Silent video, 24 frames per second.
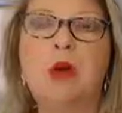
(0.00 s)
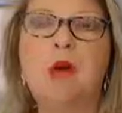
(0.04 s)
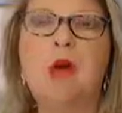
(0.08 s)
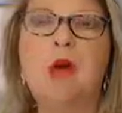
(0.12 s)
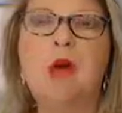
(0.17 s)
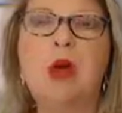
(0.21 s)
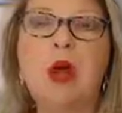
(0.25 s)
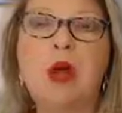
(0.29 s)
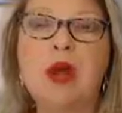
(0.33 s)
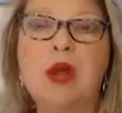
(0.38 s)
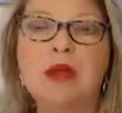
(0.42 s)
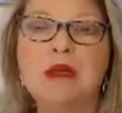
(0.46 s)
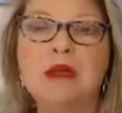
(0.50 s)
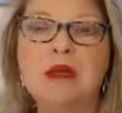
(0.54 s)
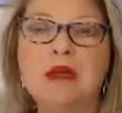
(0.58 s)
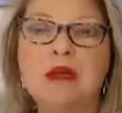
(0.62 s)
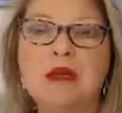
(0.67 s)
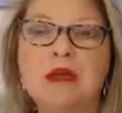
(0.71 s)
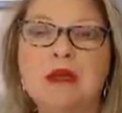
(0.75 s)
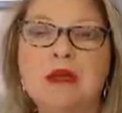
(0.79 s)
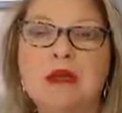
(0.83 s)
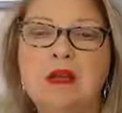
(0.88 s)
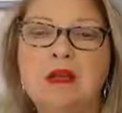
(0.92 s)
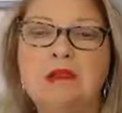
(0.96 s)
One,
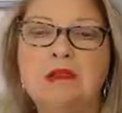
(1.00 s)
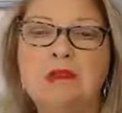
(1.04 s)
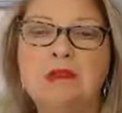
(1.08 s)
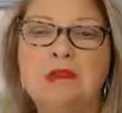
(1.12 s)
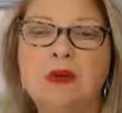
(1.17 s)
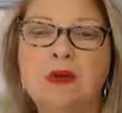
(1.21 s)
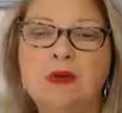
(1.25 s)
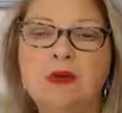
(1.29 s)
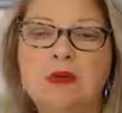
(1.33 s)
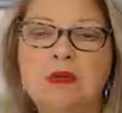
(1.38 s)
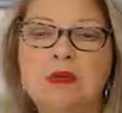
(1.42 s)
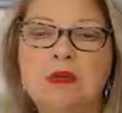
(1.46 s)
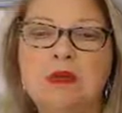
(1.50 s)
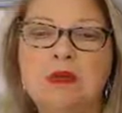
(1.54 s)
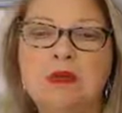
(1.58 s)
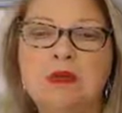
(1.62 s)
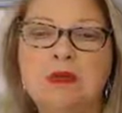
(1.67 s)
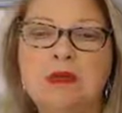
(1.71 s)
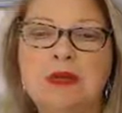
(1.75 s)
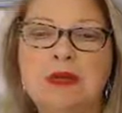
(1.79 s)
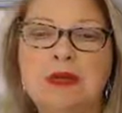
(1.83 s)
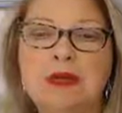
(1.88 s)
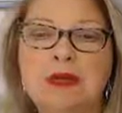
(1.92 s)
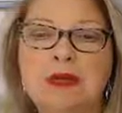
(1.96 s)

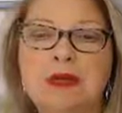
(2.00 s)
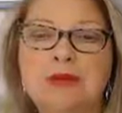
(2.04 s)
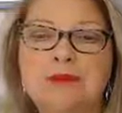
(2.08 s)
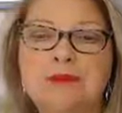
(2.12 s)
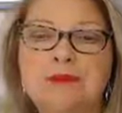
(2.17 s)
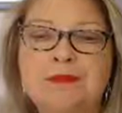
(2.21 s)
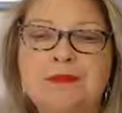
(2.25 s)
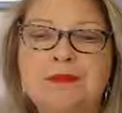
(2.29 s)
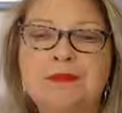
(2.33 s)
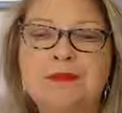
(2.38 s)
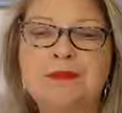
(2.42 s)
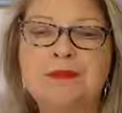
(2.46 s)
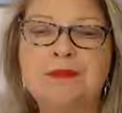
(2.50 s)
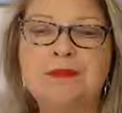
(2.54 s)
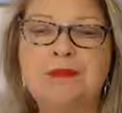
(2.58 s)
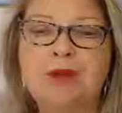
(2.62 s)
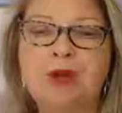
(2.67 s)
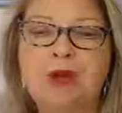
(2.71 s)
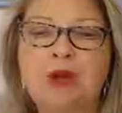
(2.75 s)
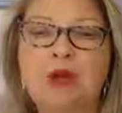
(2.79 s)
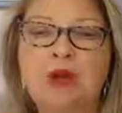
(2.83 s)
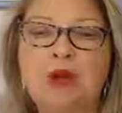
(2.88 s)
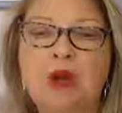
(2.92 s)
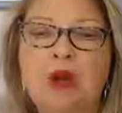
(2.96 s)
focal
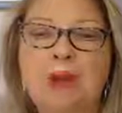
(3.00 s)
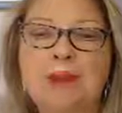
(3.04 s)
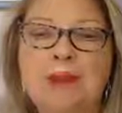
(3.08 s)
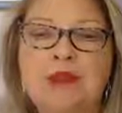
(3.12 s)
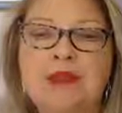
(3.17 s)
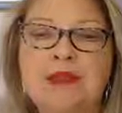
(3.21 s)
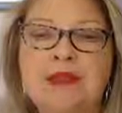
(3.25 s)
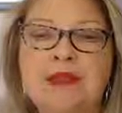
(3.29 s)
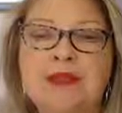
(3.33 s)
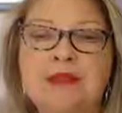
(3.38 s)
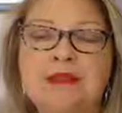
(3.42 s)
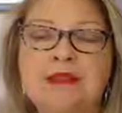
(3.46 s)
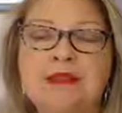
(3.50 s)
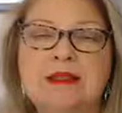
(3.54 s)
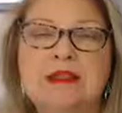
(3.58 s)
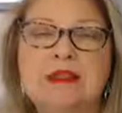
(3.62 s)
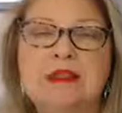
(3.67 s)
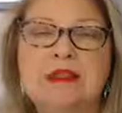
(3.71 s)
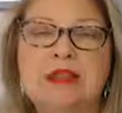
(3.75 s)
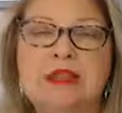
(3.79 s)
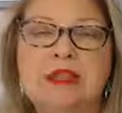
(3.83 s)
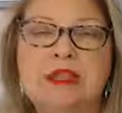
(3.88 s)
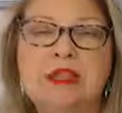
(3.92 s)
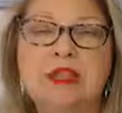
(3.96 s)
neuropathies
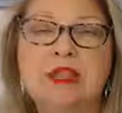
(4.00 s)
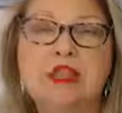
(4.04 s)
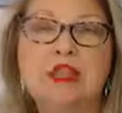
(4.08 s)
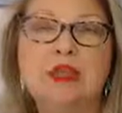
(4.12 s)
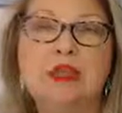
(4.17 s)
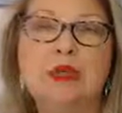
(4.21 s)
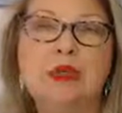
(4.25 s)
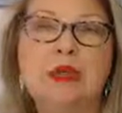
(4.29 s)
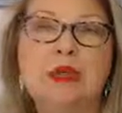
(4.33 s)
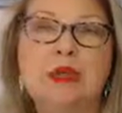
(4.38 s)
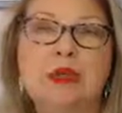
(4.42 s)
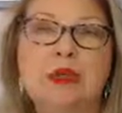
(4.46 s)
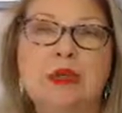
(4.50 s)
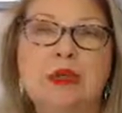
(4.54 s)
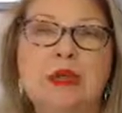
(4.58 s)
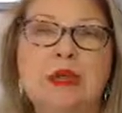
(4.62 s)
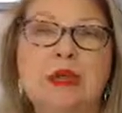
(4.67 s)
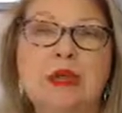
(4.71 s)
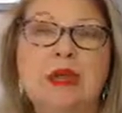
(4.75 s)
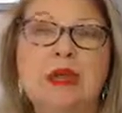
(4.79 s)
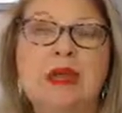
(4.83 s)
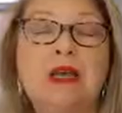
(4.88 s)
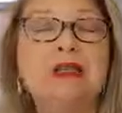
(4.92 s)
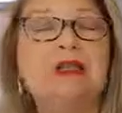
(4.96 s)
can lead to
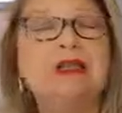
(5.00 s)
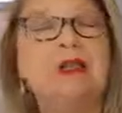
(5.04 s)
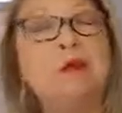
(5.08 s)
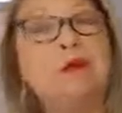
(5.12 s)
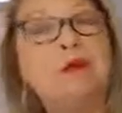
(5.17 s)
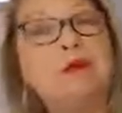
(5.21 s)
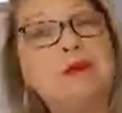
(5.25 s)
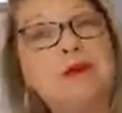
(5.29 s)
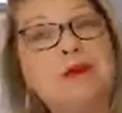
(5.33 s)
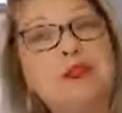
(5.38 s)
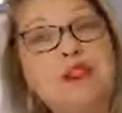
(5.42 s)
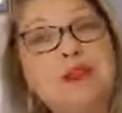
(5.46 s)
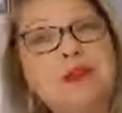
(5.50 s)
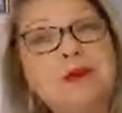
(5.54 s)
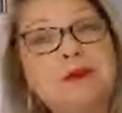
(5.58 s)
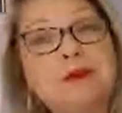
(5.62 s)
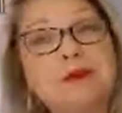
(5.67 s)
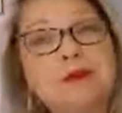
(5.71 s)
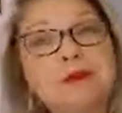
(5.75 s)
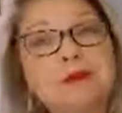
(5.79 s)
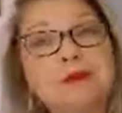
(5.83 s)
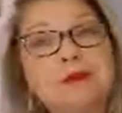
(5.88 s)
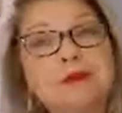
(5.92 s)
a double vision.